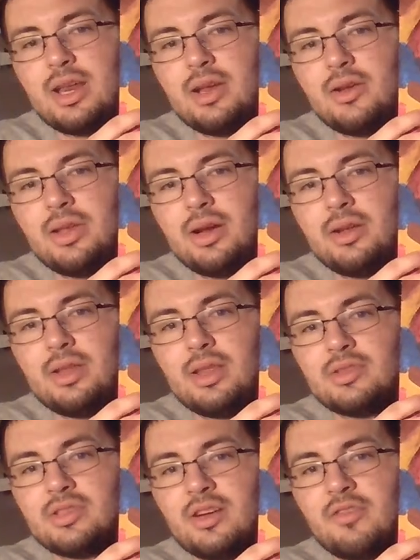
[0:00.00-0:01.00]
here and there, and then
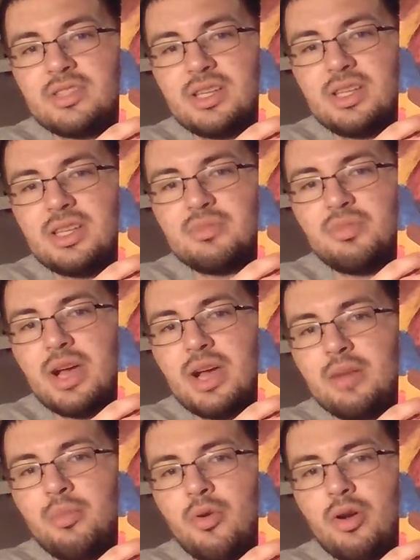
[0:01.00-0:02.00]
there's obviously this
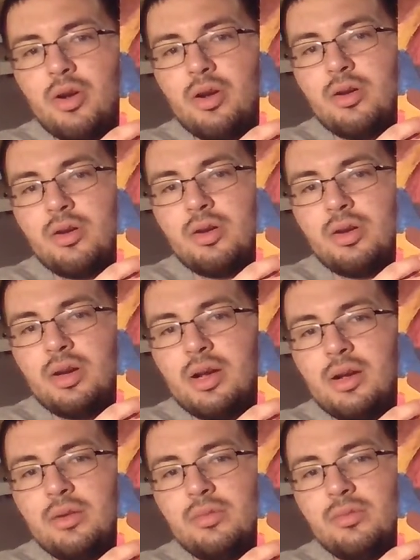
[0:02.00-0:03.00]
black border
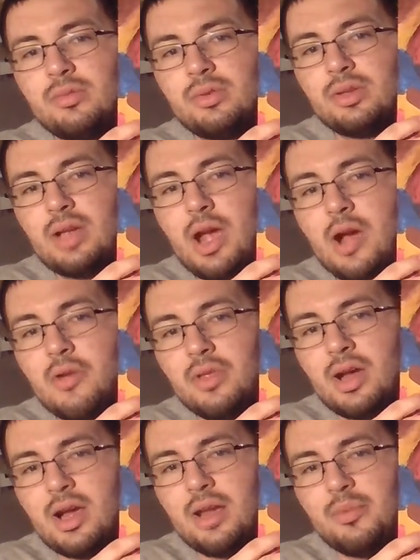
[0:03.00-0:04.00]

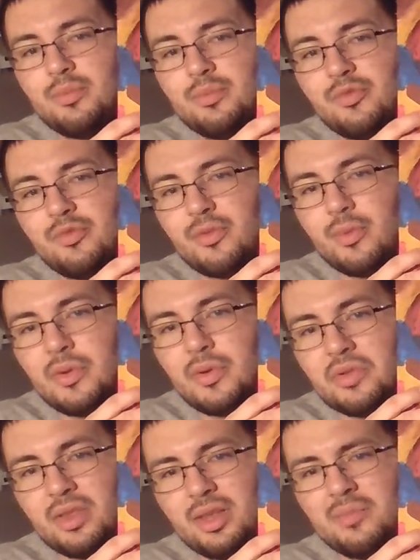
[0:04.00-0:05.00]
outline for
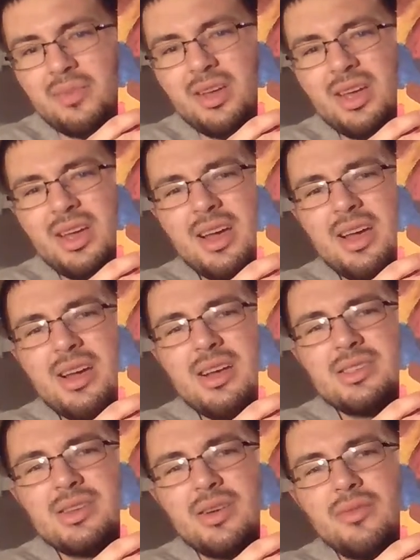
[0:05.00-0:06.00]
both of them.
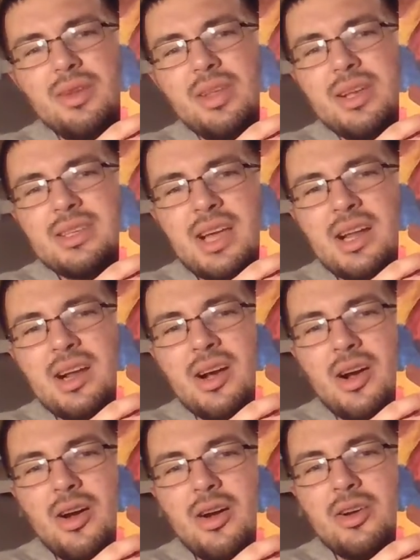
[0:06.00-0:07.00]
So it really is kind of
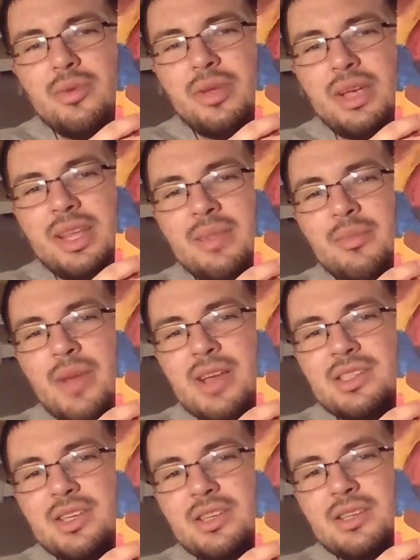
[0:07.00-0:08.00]
hard to really get the
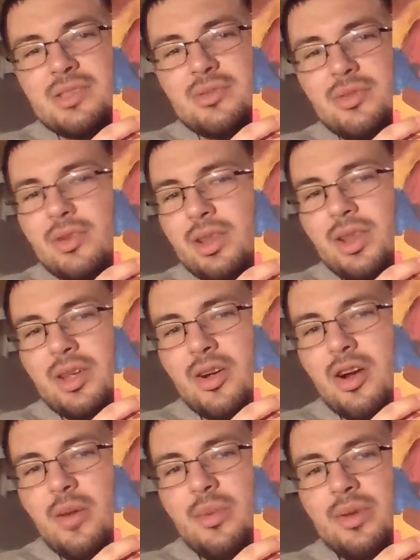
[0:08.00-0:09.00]
message, because look at the
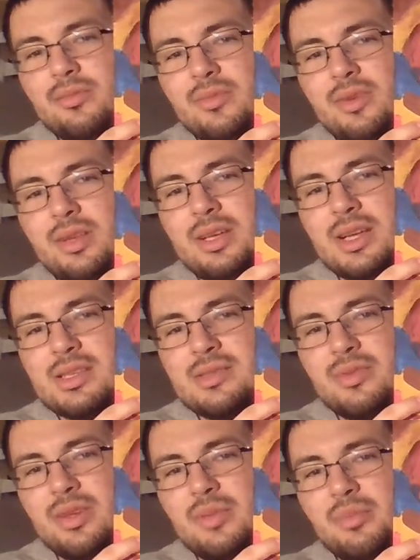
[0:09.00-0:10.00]
arm, it really doesn't
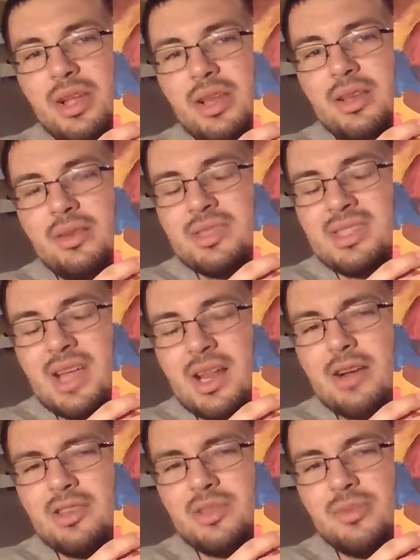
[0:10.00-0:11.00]
really stand
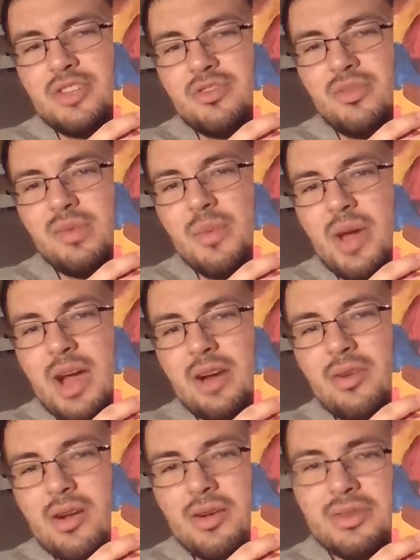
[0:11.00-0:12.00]
out too much from the
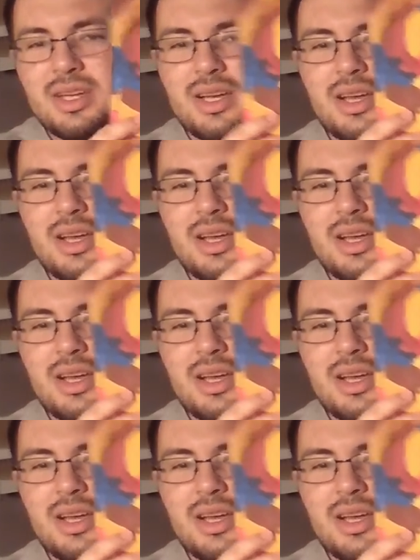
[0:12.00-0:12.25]
background.